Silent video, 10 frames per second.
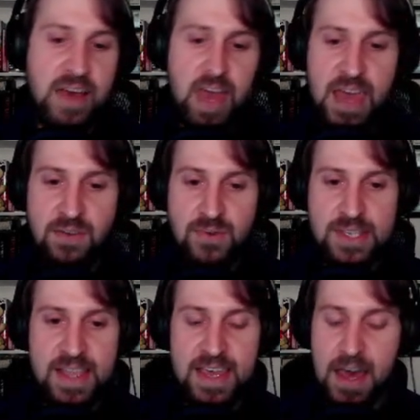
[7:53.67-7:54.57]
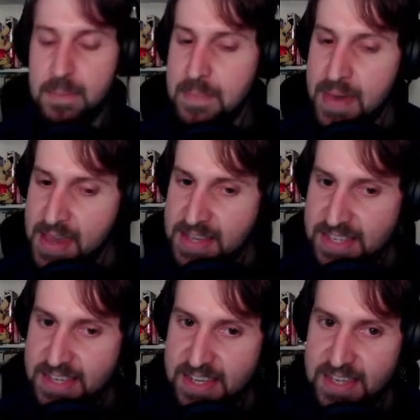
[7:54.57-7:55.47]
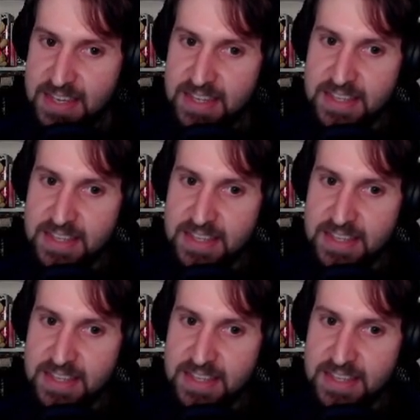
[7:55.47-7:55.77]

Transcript: Hand wasn't like amazing.